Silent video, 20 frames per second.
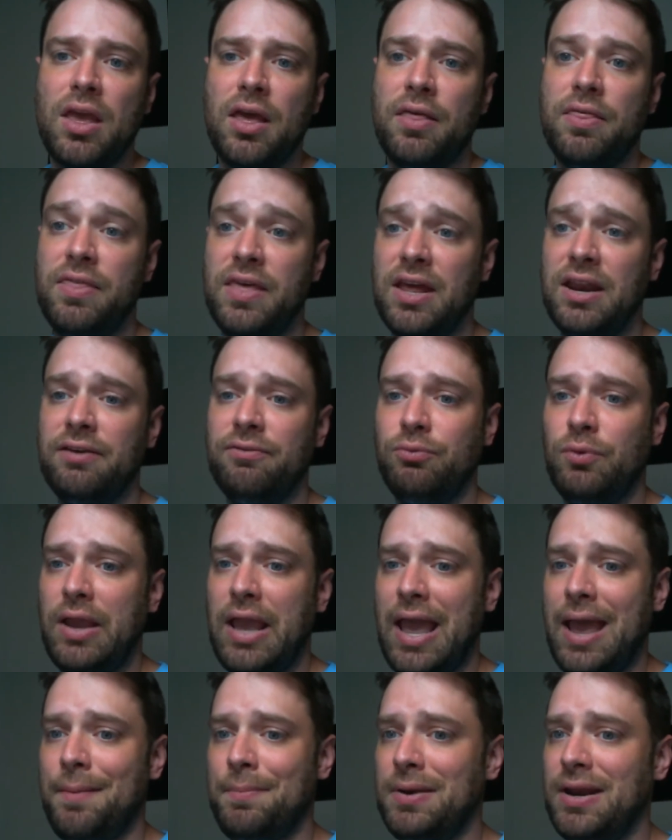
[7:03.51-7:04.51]
Then if we
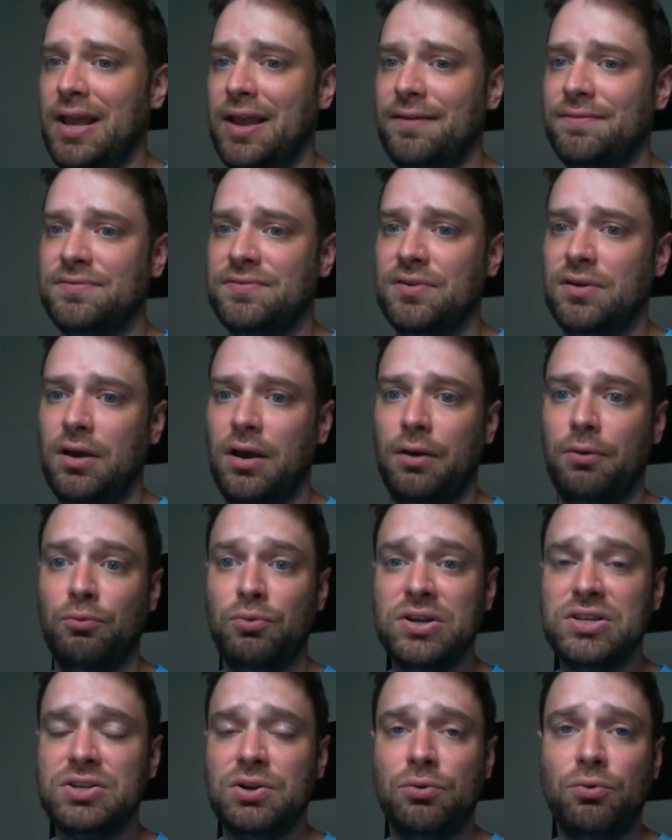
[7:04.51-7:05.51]
happen to have a
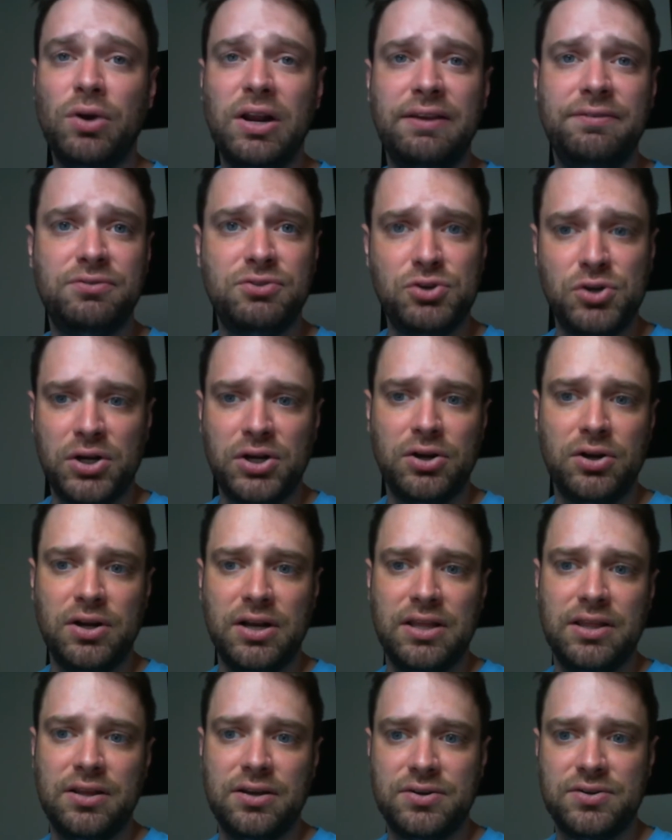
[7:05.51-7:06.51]
Risen Reef trigger
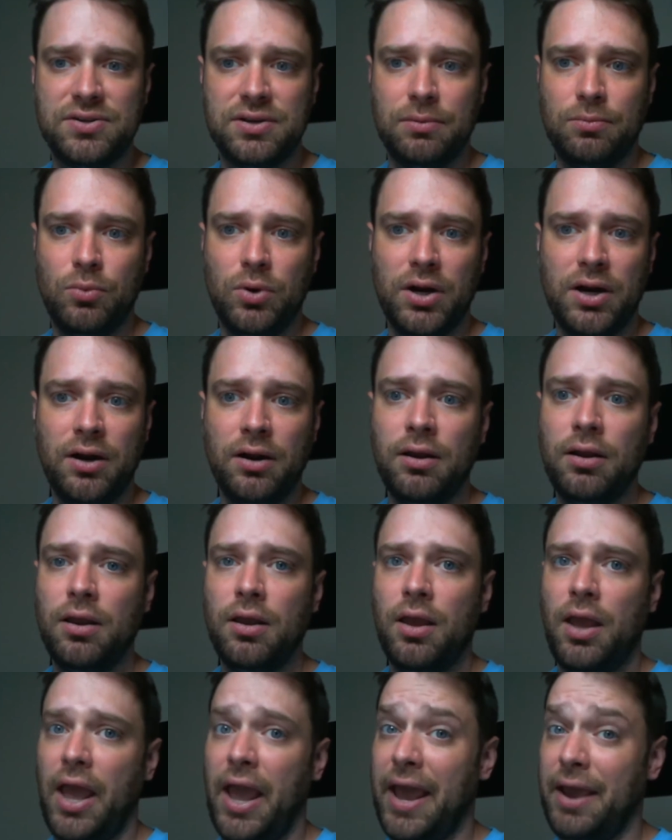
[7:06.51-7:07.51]
in there somewhere,
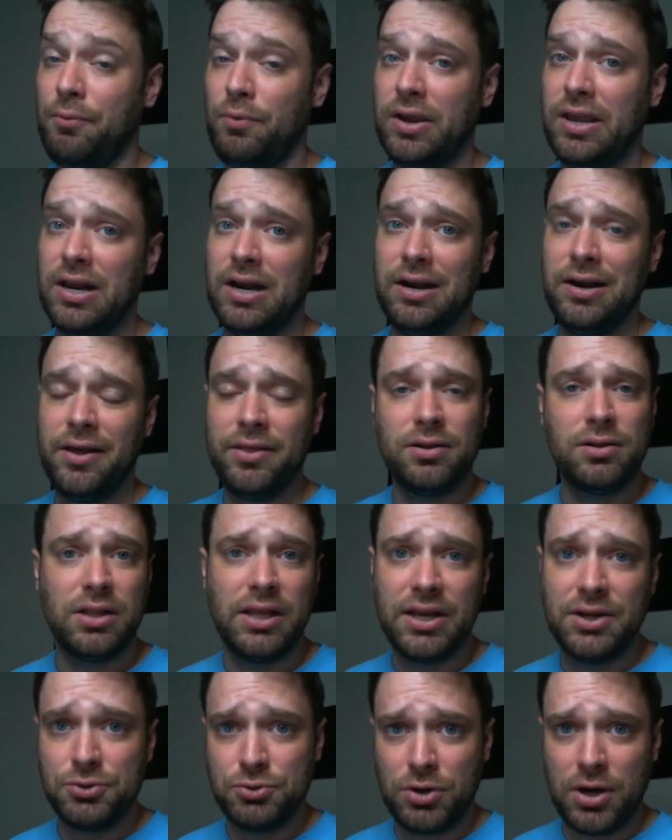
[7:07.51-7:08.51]
and we get another
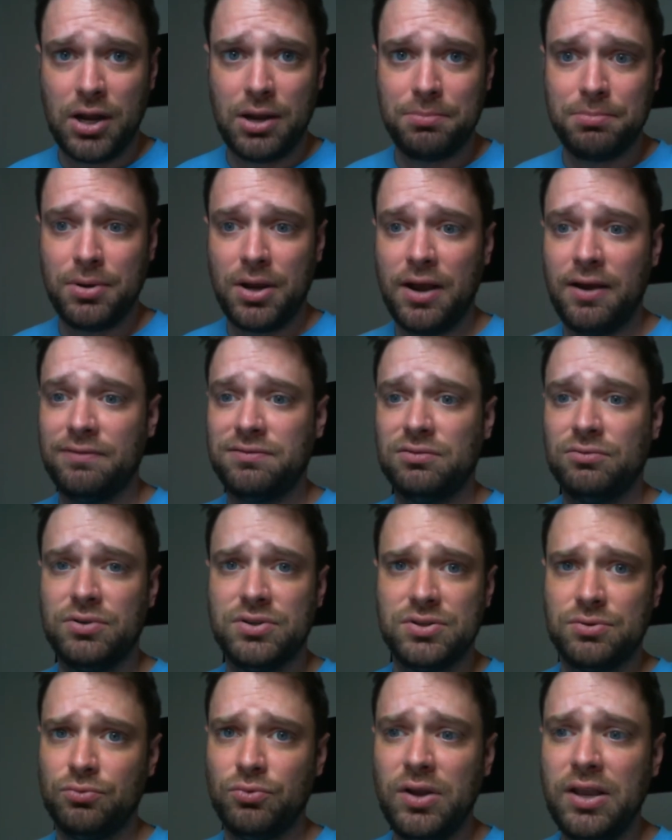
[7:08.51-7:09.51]
land drop off the
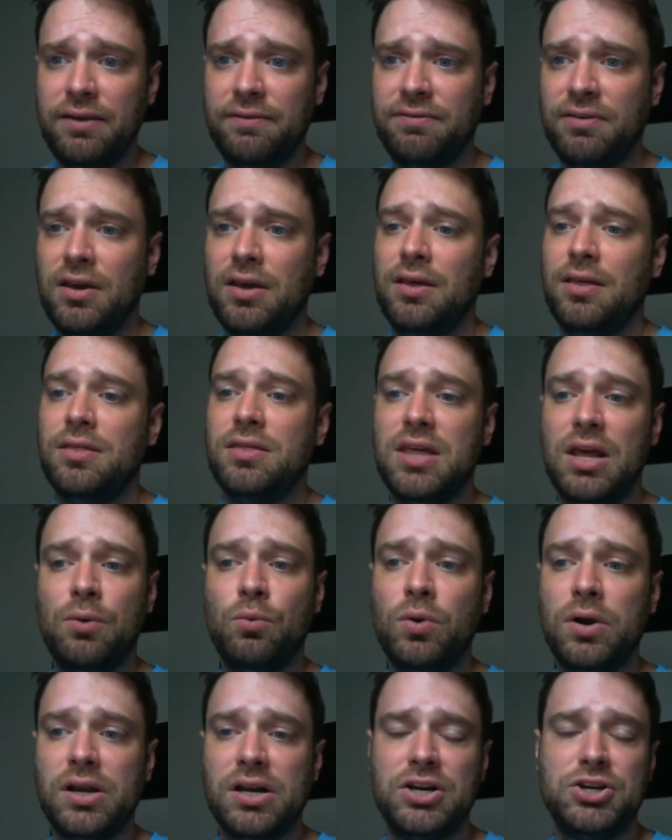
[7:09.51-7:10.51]
Risen Reef, then
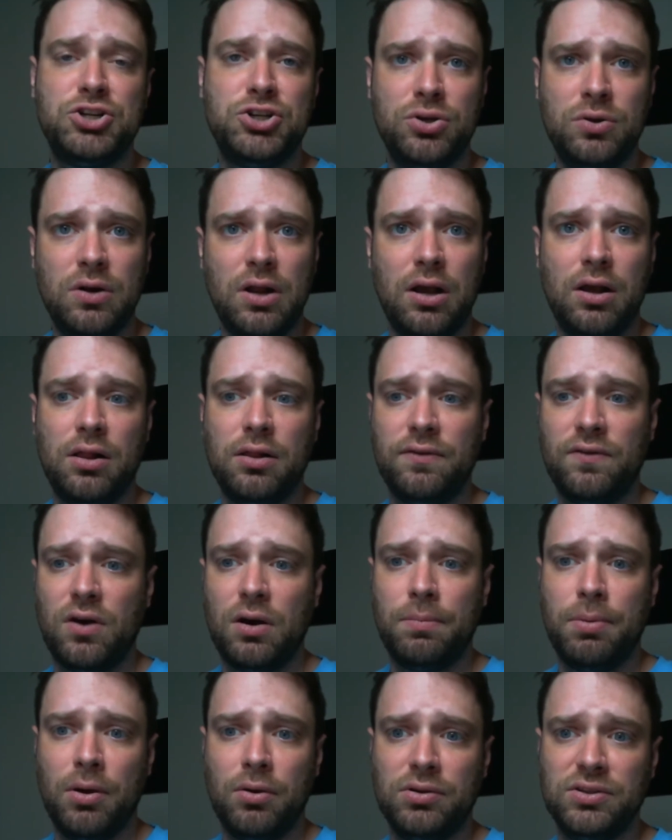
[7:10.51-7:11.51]
we're going to shoot all of our
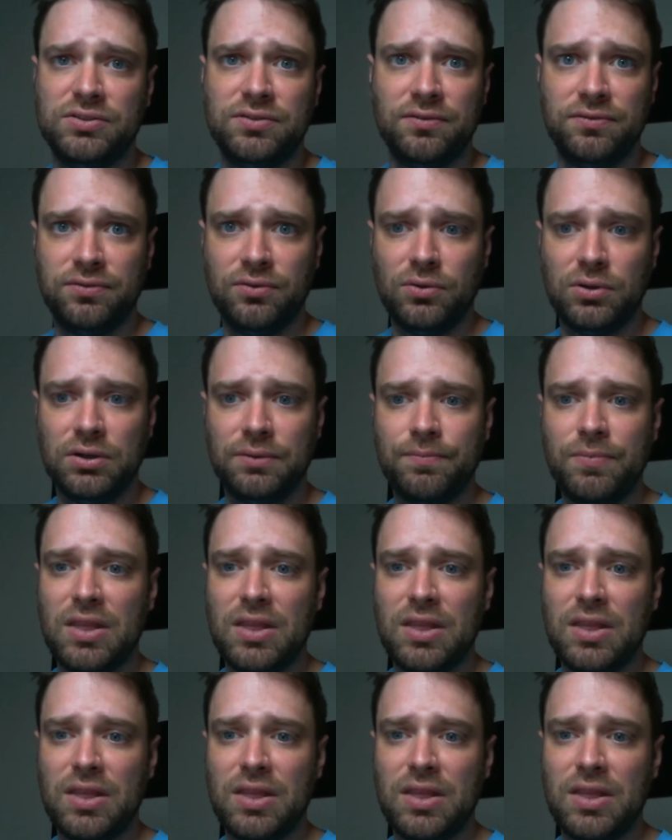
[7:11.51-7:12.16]
opponents for 4.